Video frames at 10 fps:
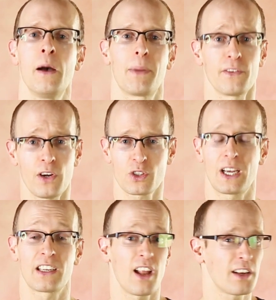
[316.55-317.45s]
but I've also
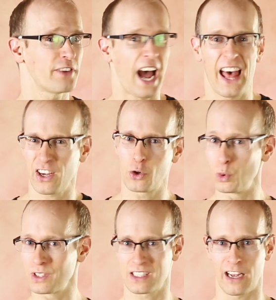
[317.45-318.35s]
got a lot of other
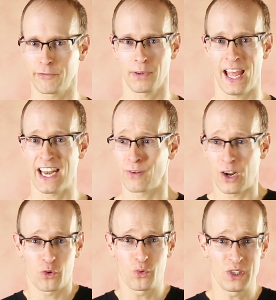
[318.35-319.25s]
cool stuff planned
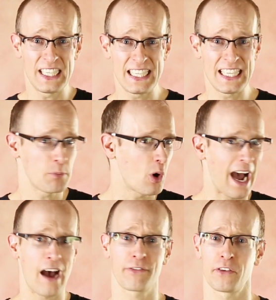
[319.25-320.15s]
around Houdini,
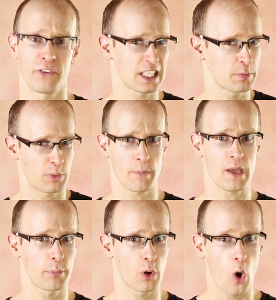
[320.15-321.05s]
more After Effects,
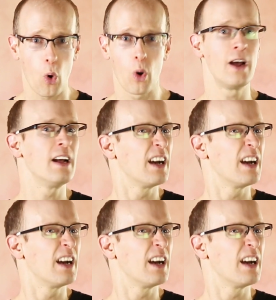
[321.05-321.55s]
Premiere Pro, a